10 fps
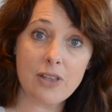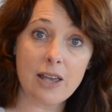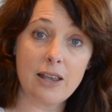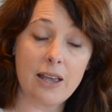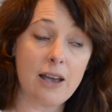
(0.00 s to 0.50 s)

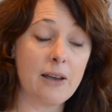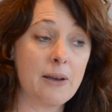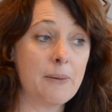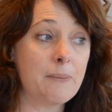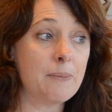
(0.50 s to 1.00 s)

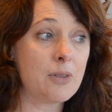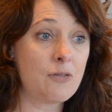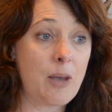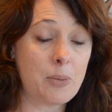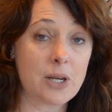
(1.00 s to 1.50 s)
The
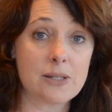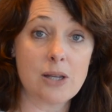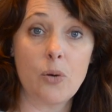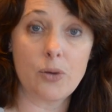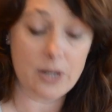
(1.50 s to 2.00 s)
fabric is
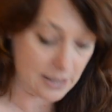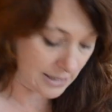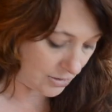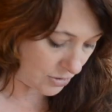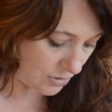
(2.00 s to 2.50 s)
holding the
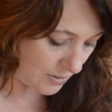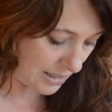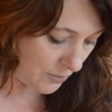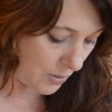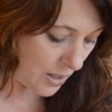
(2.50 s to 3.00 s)
stitches
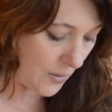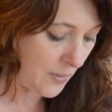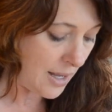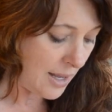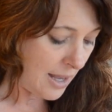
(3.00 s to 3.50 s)
really
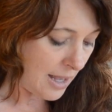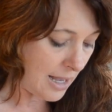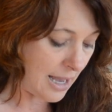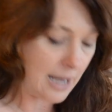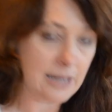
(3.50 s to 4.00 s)
well,
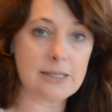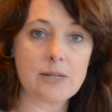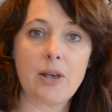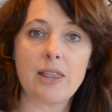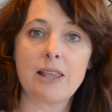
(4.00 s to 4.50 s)
and so
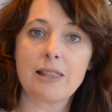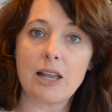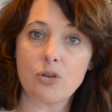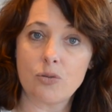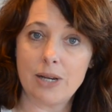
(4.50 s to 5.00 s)
I think they
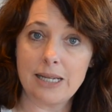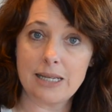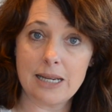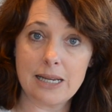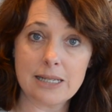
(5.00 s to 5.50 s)
look really
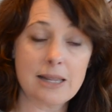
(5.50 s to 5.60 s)
neat.